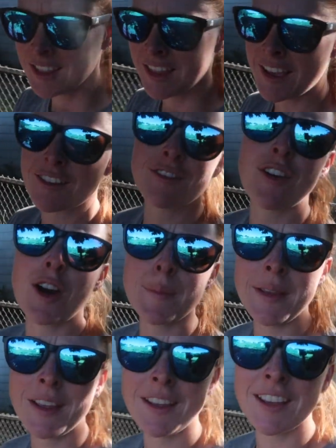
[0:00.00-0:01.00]
than
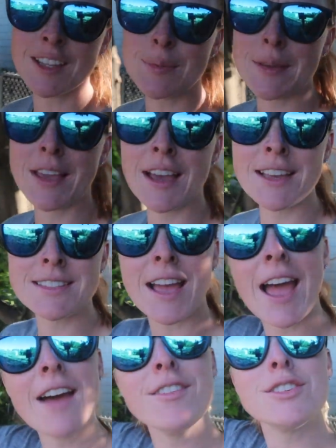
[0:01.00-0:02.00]
farming, it's because I
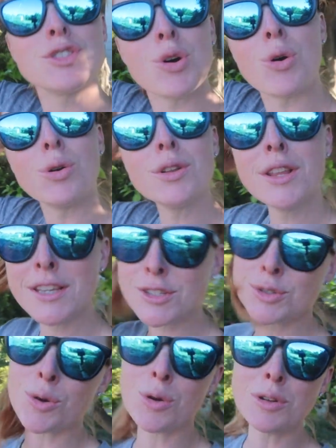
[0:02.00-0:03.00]
haven't totally
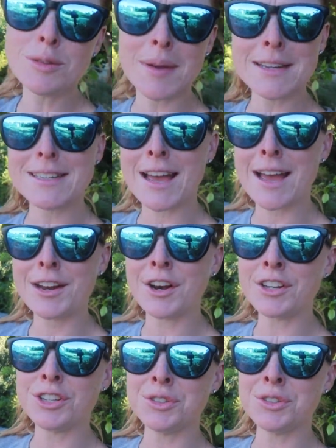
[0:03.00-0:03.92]
sold my dad on